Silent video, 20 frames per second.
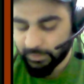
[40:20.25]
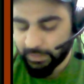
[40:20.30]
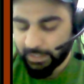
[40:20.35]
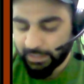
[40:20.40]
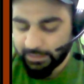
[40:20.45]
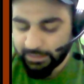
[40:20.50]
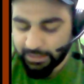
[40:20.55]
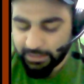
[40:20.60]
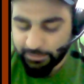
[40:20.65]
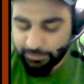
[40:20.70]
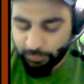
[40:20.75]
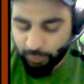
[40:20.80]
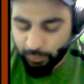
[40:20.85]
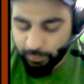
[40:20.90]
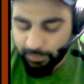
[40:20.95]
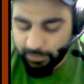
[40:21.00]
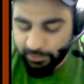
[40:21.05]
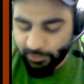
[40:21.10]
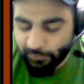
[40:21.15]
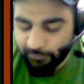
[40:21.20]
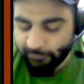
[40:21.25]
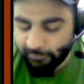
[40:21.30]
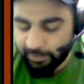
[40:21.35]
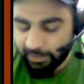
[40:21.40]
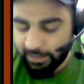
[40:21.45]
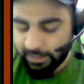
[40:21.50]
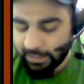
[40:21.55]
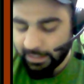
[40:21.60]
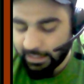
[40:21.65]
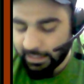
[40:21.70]
and then probability of
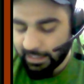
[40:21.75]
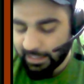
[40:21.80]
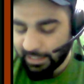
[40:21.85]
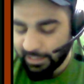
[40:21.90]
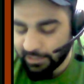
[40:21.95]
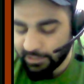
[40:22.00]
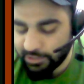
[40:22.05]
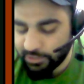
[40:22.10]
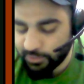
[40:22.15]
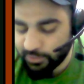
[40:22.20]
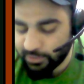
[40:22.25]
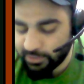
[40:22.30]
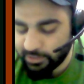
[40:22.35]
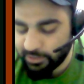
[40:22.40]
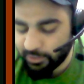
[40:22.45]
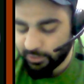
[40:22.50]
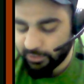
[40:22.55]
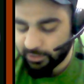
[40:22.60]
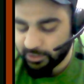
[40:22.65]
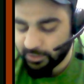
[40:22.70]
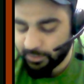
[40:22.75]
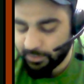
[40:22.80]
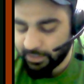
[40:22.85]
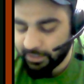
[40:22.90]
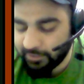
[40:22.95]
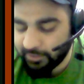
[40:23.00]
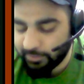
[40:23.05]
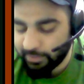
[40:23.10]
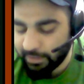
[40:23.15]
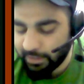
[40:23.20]
yi is equal to 0. This will be
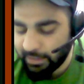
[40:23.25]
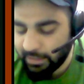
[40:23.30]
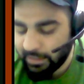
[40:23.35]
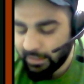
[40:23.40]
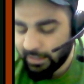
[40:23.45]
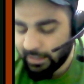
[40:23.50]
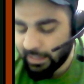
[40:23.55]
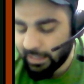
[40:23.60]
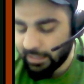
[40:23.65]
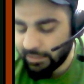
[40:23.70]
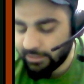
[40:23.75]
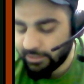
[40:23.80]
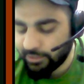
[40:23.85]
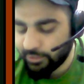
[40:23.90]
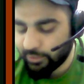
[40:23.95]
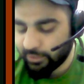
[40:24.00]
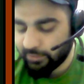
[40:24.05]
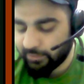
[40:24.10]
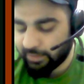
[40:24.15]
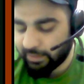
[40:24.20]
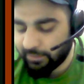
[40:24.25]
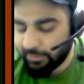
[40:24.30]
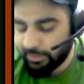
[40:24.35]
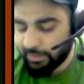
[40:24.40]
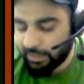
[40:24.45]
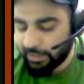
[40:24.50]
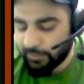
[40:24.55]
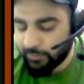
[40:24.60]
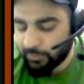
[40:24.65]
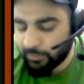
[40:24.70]
given by n0 divided by
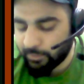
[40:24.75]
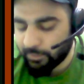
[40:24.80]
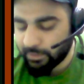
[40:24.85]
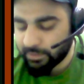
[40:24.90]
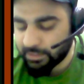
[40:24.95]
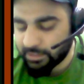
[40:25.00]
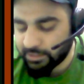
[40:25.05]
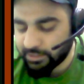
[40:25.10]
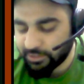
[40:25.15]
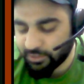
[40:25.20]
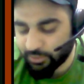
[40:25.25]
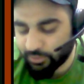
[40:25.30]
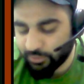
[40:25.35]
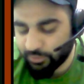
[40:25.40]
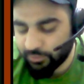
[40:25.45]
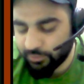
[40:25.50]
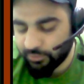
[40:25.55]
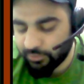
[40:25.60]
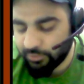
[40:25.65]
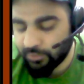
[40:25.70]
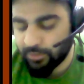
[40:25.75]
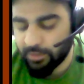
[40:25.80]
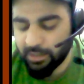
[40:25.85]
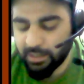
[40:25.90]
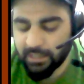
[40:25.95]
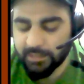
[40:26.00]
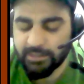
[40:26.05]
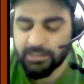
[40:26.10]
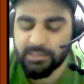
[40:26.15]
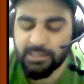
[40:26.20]
n1 plus n0. Okay,
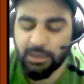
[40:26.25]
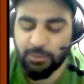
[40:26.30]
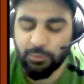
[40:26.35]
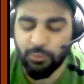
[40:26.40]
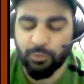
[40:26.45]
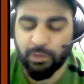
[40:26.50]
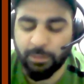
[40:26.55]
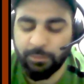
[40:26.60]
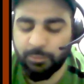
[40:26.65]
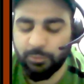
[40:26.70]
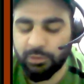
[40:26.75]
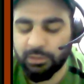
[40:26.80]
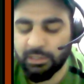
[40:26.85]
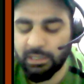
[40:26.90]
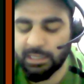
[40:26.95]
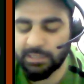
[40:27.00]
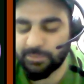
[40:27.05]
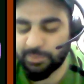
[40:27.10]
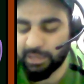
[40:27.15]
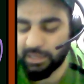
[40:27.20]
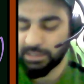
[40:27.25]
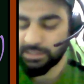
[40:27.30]
and this is how you compute the class priors.